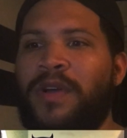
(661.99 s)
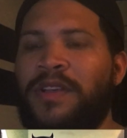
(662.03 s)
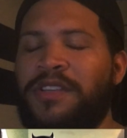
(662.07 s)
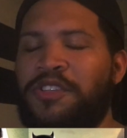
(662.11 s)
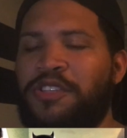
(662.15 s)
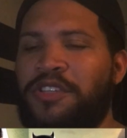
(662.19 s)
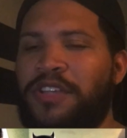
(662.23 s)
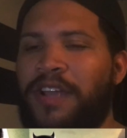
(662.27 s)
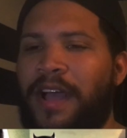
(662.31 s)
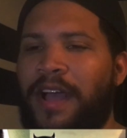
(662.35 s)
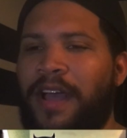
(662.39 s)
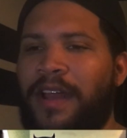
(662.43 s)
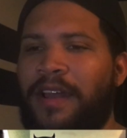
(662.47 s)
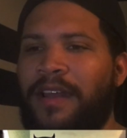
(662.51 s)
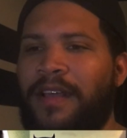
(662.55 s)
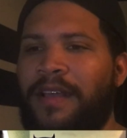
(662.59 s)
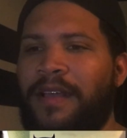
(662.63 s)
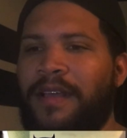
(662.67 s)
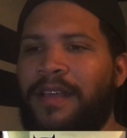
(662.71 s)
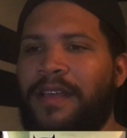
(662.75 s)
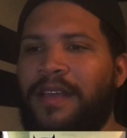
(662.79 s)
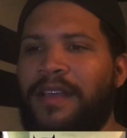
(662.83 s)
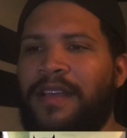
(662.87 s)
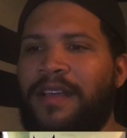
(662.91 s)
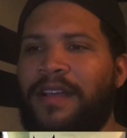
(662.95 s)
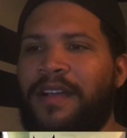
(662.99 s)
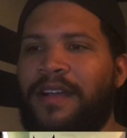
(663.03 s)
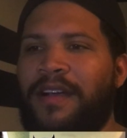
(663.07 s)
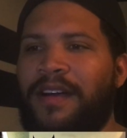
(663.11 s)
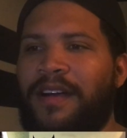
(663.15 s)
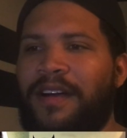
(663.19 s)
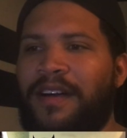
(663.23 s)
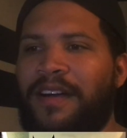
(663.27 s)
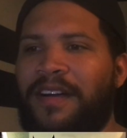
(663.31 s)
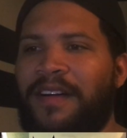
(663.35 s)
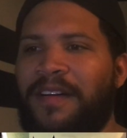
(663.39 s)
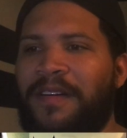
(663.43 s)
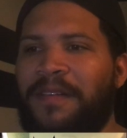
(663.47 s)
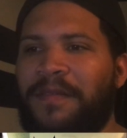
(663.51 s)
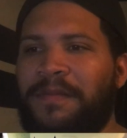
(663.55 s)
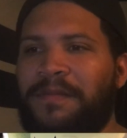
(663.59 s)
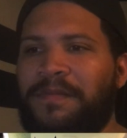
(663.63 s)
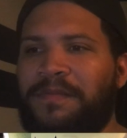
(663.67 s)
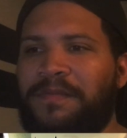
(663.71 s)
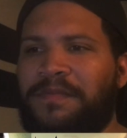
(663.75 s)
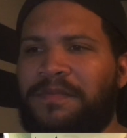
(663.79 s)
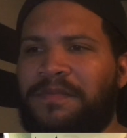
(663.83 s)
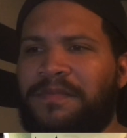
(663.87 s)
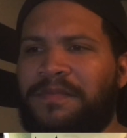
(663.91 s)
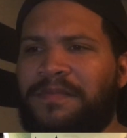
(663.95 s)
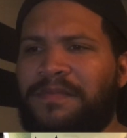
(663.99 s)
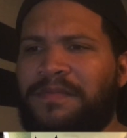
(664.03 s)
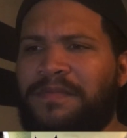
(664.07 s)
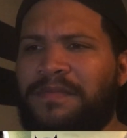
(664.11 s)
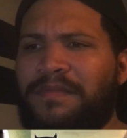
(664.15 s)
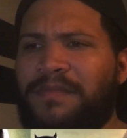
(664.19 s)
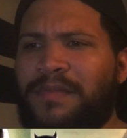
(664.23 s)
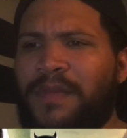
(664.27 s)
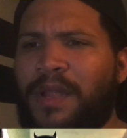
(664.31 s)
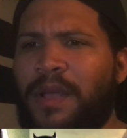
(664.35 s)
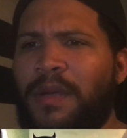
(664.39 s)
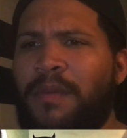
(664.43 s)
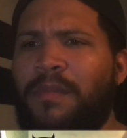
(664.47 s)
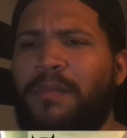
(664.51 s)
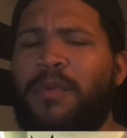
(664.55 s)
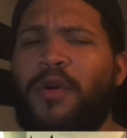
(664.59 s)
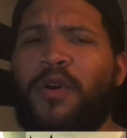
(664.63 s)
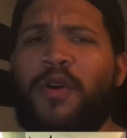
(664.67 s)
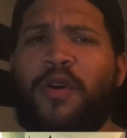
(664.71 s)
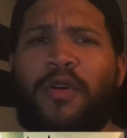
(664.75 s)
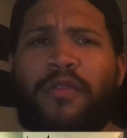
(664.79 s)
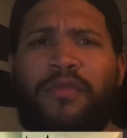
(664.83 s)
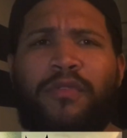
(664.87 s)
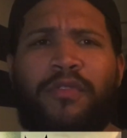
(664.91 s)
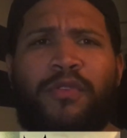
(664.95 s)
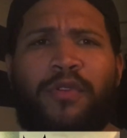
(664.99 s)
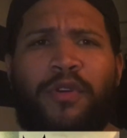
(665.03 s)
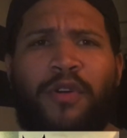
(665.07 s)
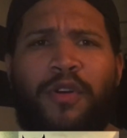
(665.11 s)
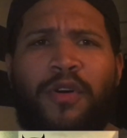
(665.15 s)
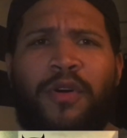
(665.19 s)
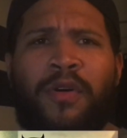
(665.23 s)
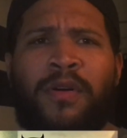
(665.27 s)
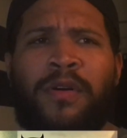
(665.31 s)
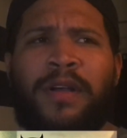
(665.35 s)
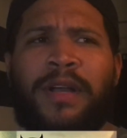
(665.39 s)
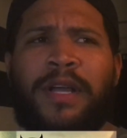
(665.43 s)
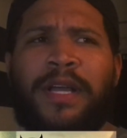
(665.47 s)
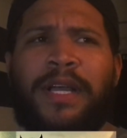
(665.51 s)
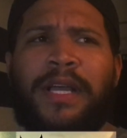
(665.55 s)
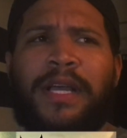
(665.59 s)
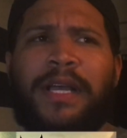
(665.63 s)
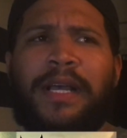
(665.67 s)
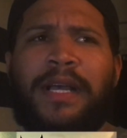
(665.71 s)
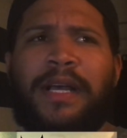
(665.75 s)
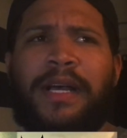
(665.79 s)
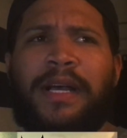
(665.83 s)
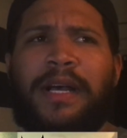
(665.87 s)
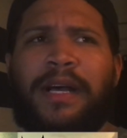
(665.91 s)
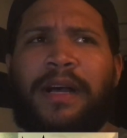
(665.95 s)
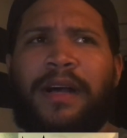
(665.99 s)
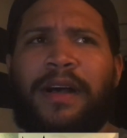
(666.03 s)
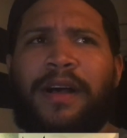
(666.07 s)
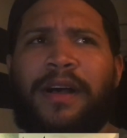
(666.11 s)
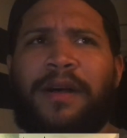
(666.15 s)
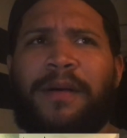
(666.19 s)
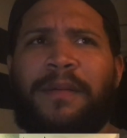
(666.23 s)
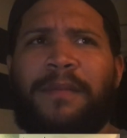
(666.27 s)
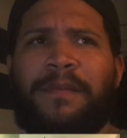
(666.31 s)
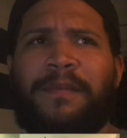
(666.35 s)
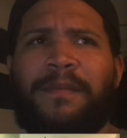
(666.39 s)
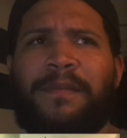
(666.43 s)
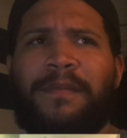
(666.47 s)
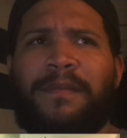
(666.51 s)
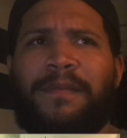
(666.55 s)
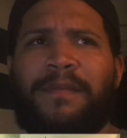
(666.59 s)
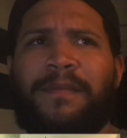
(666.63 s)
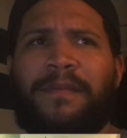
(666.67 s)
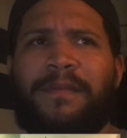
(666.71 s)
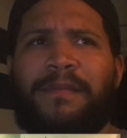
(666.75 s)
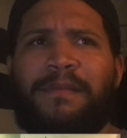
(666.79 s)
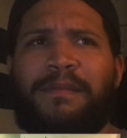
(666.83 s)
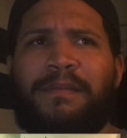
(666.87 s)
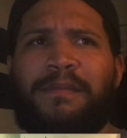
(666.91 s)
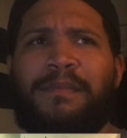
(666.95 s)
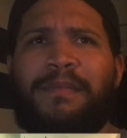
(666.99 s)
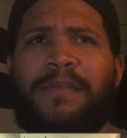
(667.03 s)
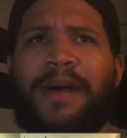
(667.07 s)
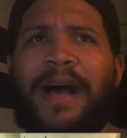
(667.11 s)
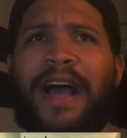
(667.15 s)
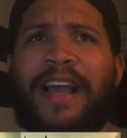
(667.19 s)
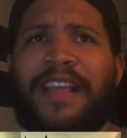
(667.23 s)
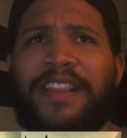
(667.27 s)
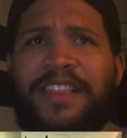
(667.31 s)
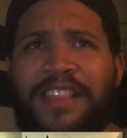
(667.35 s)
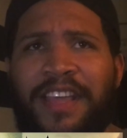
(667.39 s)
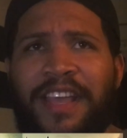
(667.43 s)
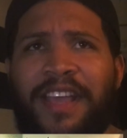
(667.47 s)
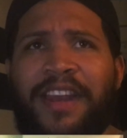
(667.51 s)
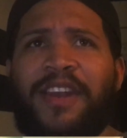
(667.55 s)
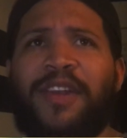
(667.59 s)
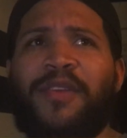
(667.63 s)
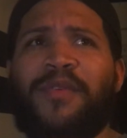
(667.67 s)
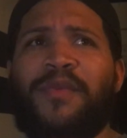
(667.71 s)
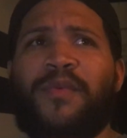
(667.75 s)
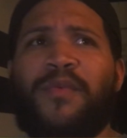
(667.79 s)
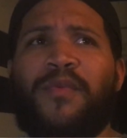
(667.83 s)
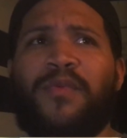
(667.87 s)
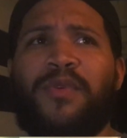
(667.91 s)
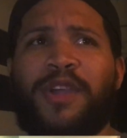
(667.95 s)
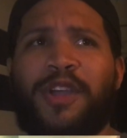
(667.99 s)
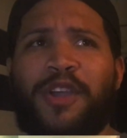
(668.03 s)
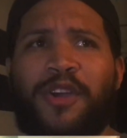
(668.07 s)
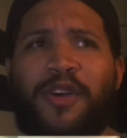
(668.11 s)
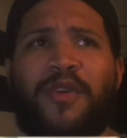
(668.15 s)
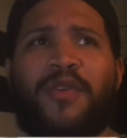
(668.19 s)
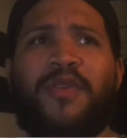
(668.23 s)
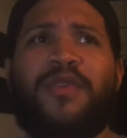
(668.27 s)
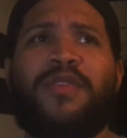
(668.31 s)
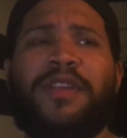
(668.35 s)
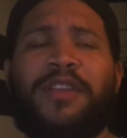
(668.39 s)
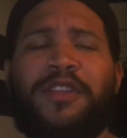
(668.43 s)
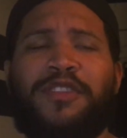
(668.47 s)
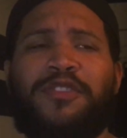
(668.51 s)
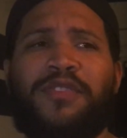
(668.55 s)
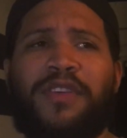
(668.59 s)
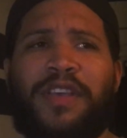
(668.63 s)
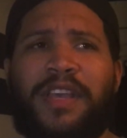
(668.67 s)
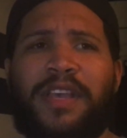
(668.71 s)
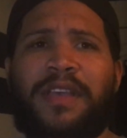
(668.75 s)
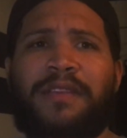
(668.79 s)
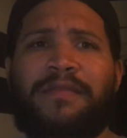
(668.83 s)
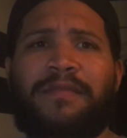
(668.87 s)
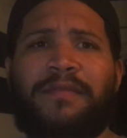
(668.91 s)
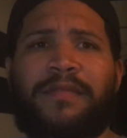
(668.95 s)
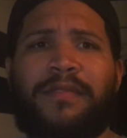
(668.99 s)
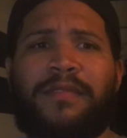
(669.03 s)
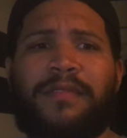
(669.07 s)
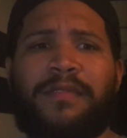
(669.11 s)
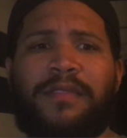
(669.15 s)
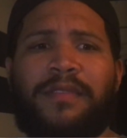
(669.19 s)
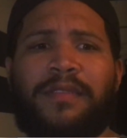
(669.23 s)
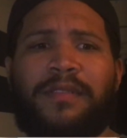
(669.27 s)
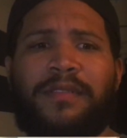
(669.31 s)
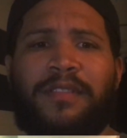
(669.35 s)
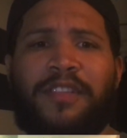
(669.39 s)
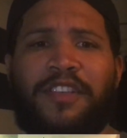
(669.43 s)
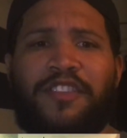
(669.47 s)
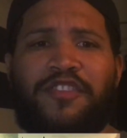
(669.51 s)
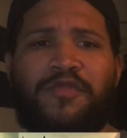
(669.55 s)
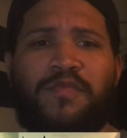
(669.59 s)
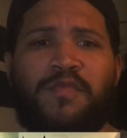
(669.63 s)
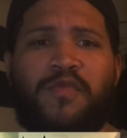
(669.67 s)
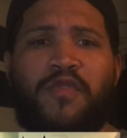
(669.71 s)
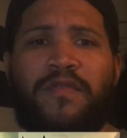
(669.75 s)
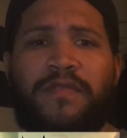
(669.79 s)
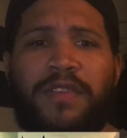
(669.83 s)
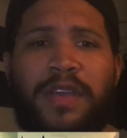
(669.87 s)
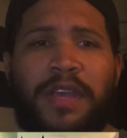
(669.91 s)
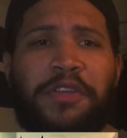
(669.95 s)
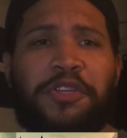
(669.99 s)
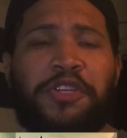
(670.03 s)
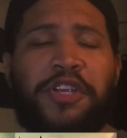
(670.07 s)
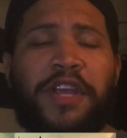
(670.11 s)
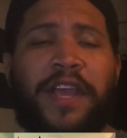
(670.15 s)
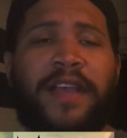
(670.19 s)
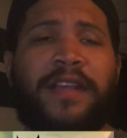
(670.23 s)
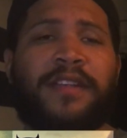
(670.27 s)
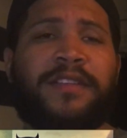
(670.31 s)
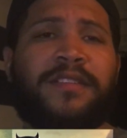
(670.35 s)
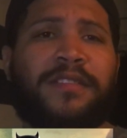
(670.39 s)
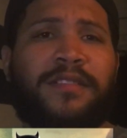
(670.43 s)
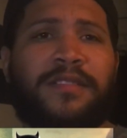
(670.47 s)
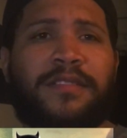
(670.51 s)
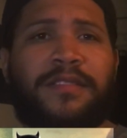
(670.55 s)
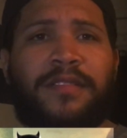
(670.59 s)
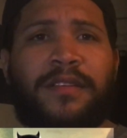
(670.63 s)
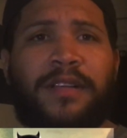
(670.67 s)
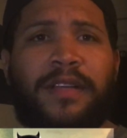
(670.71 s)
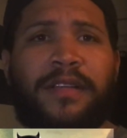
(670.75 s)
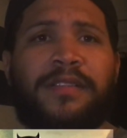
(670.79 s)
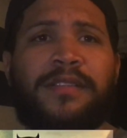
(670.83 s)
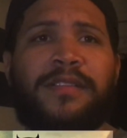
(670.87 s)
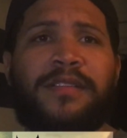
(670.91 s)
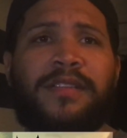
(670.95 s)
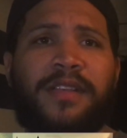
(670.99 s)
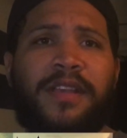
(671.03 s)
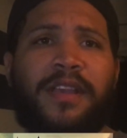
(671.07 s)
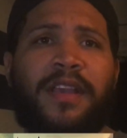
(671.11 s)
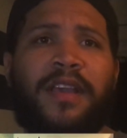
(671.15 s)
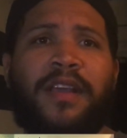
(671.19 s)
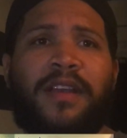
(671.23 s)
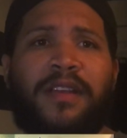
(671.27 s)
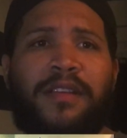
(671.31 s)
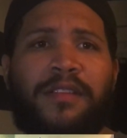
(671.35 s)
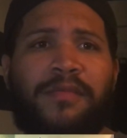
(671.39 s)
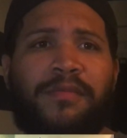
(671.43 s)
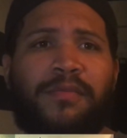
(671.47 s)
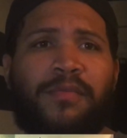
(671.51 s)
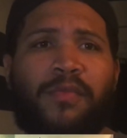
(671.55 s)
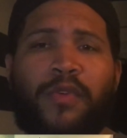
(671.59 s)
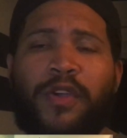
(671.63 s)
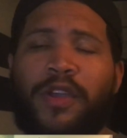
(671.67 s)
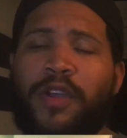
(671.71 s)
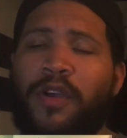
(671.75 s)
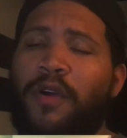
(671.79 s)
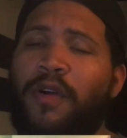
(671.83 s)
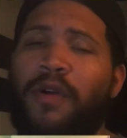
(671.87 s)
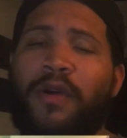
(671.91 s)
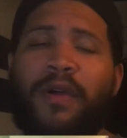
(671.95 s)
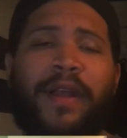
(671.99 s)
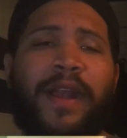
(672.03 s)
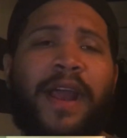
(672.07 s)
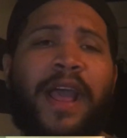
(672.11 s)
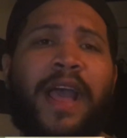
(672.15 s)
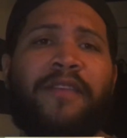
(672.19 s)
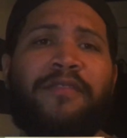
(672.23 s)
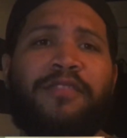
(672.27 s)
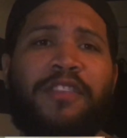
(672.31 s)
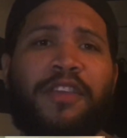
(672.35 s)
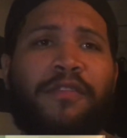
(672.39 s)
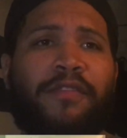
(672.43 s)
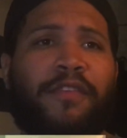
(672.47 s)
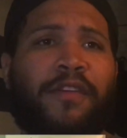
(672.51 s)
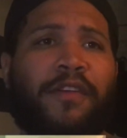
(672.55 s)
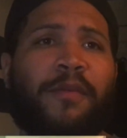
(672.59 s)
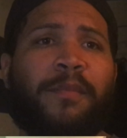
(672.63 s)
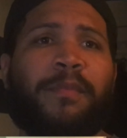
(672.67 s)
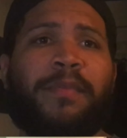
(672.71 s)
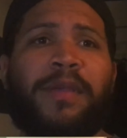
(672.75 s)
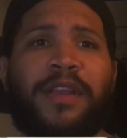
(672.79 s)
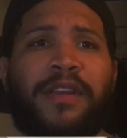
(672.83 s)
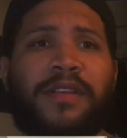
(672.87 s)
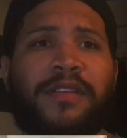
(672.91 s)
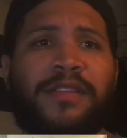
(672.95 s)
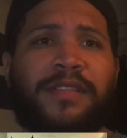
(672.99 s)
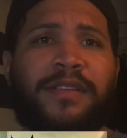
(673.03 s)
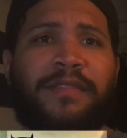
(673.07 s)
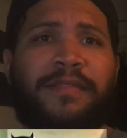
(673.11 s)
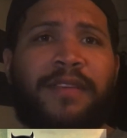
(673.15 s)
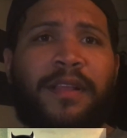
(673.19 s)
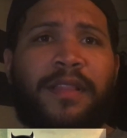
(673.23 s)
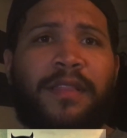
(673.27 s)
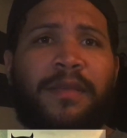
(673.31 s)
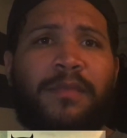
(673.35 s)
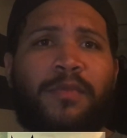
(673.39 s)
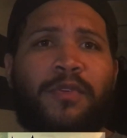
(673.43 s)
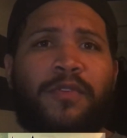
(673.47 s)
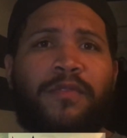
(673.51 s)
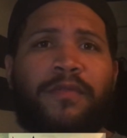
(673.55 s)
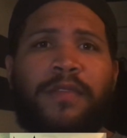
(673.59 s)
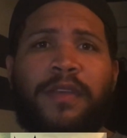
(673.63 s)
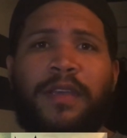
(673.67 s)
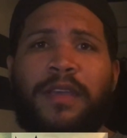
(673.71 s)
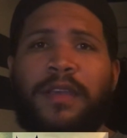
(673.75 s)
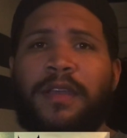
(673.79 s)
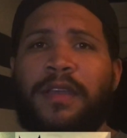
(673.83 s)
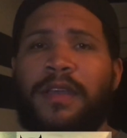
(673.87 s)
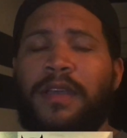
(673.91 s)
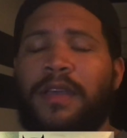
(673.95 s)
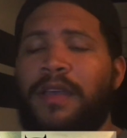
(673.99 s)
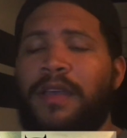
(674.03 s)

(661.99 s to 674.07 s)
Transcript: one shot. Um, but overall, um, I think we all need to give this movie a chance and see it. We all gonna have different opinions about the movie.